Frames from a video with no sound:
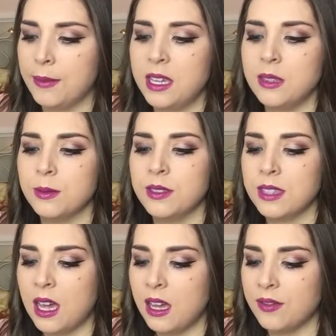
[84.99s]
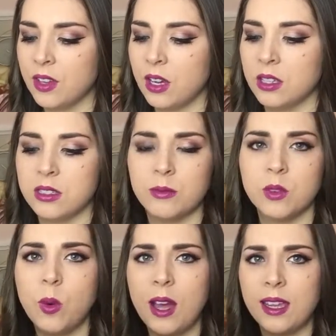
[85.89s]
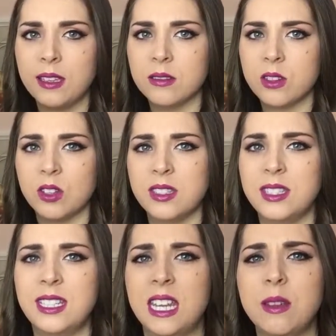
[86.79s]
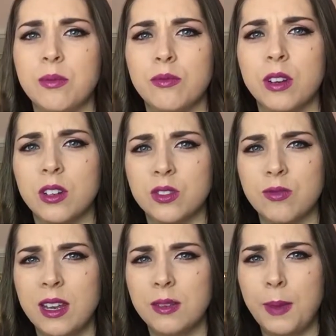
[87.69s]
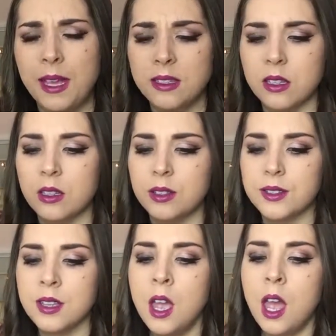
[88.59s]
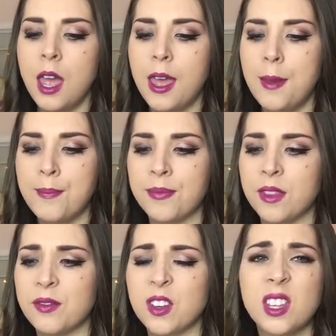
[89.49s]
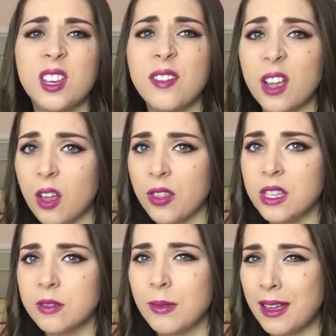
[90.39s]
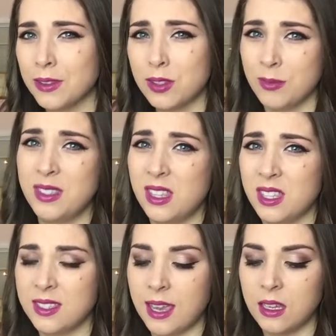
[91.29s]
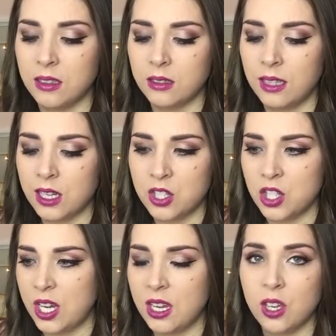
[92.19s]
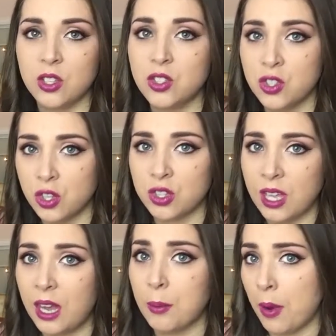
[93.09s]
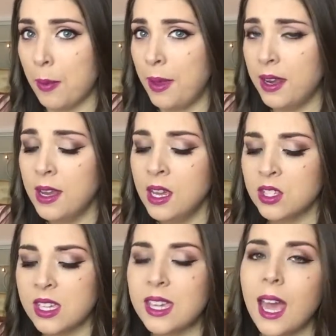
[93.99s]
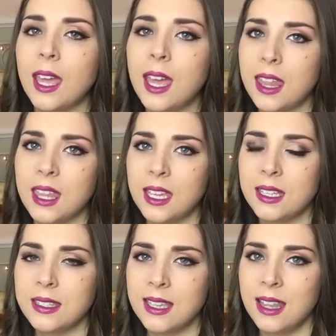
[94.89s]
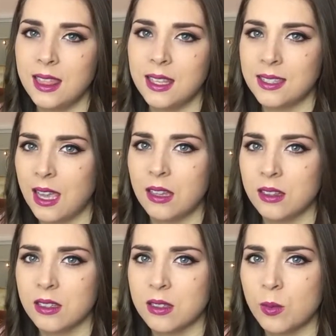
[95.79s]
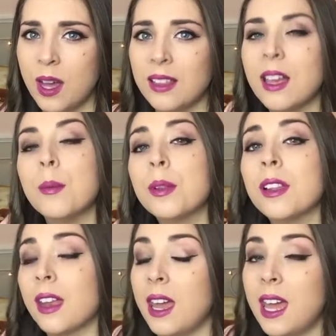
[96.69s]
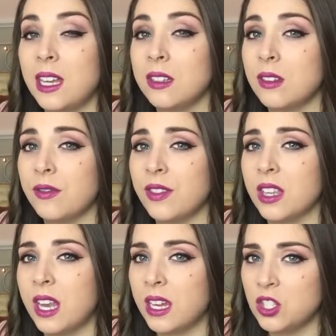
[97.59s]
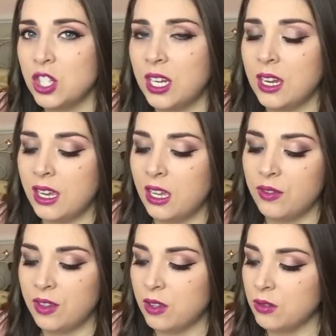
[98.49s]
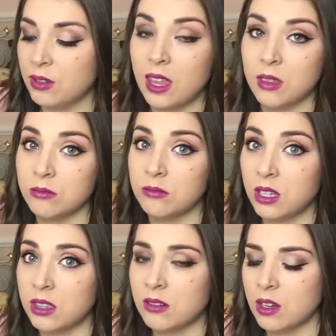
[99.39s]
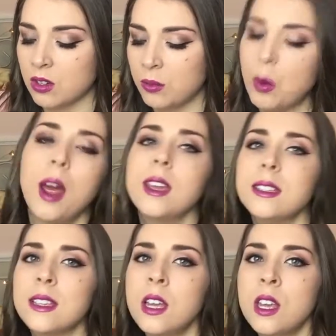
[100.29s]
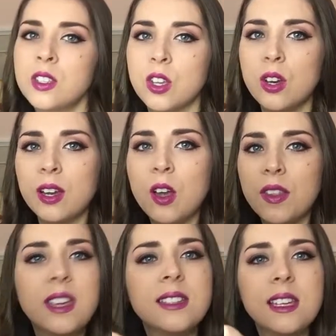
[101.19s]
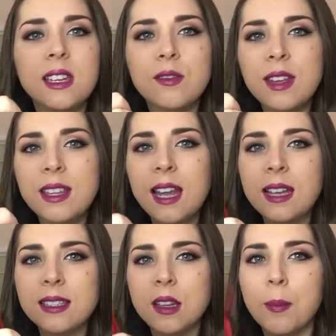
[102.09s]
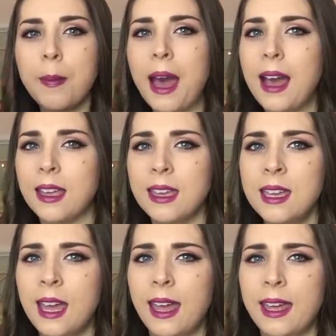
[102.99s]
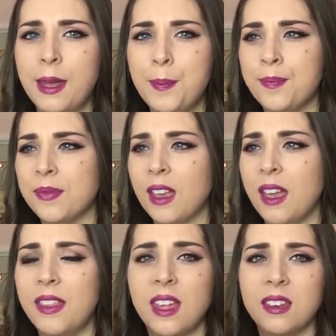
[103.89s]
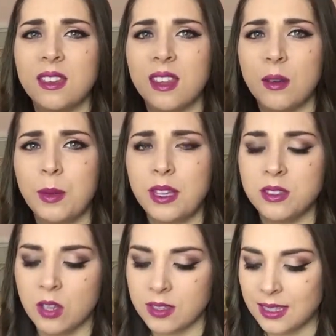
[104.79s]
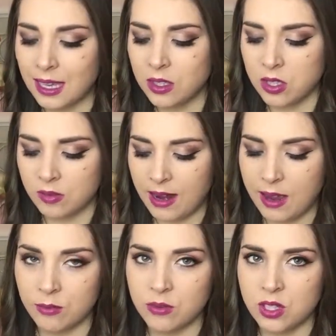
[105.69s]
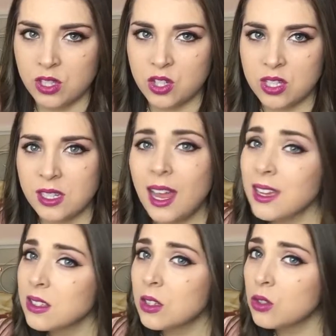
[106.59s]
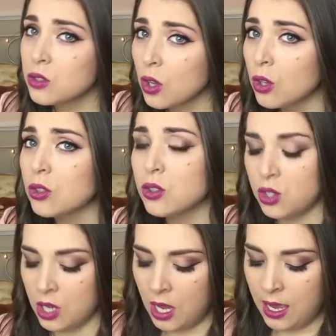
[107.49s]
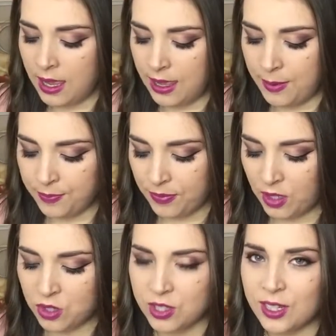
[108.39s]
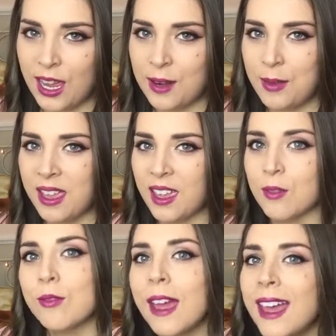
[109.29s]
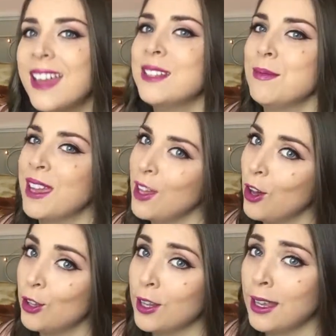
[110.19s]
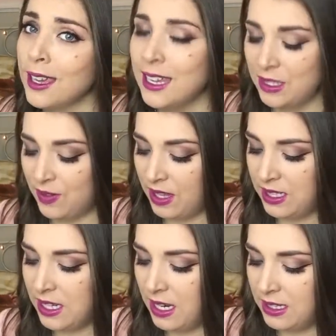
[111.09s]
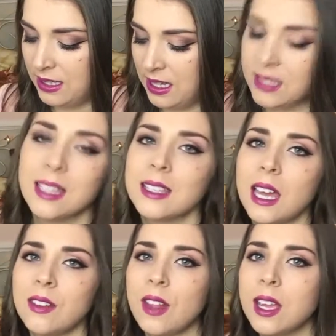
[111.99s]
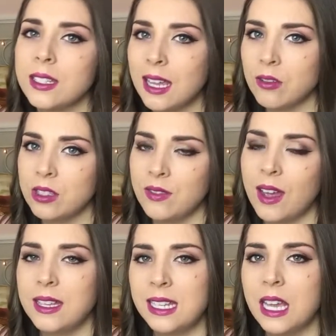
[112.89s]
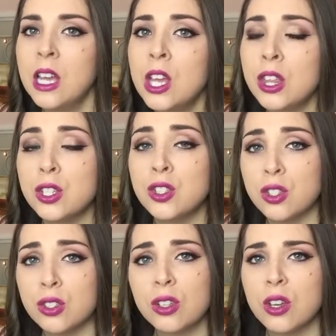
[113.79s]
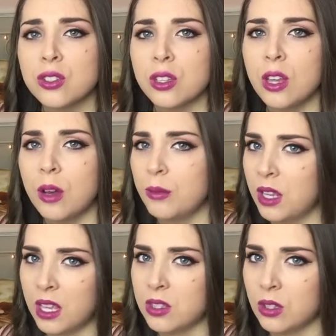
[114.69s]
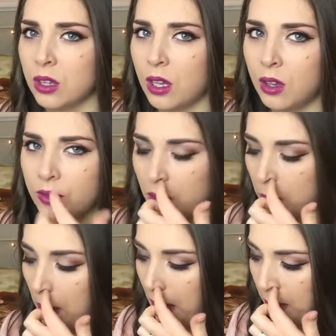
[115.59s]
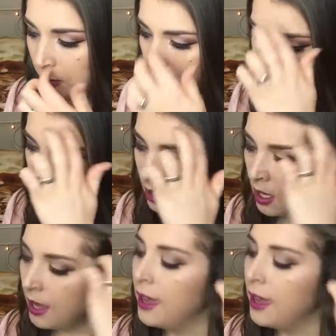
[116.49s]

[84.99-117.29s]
These ones that I've got are some quite sort of deep rose red petals, and funnily enough I got these from Ann Summers in the sale last year, just kind of prepping. So you can get things in the sales as well and plan ahead for the next year if you get them when they're at a good price. So I got these in a really nice little bag, and then they'll be sort of scattered around and they're just a nice little touch, just to kind of make it red and make it all look like it is Valentine's Day. So that's kind of like a decorative idea that doesn't cost a lot of money. That's only a few pounds.